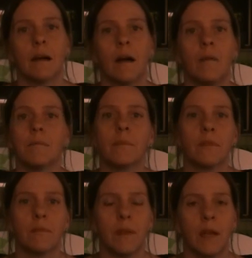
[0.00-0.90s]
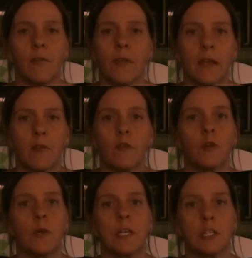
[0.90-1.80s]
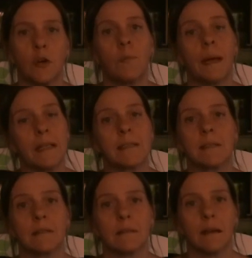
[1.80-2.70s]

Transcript: You know, thank you for doing a show based